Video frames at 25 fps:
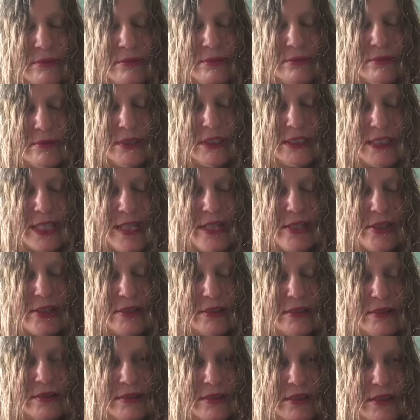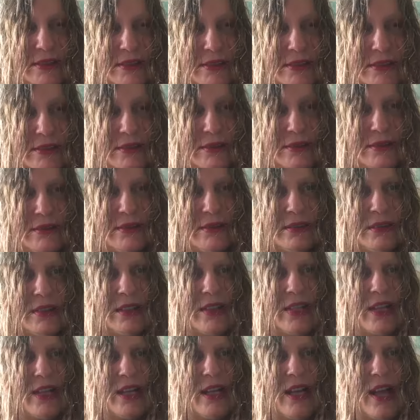So I'm
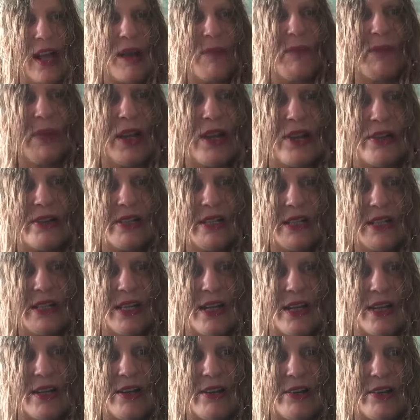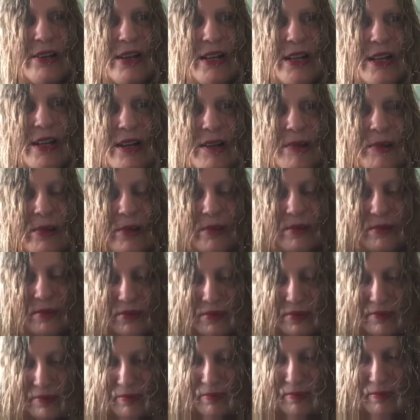going to upload it now, and I'm
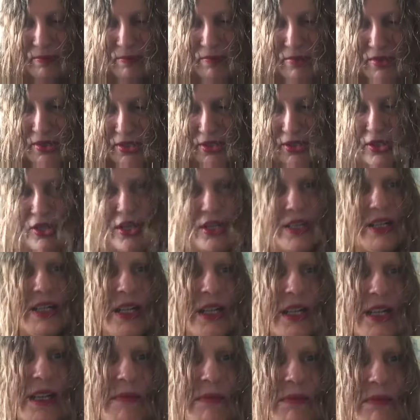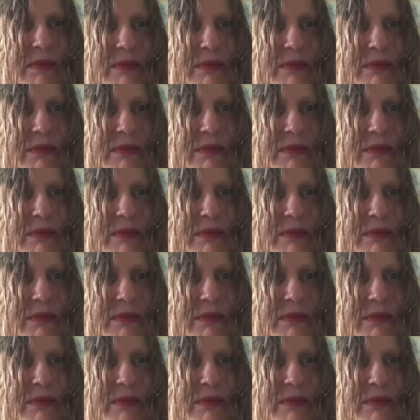just going to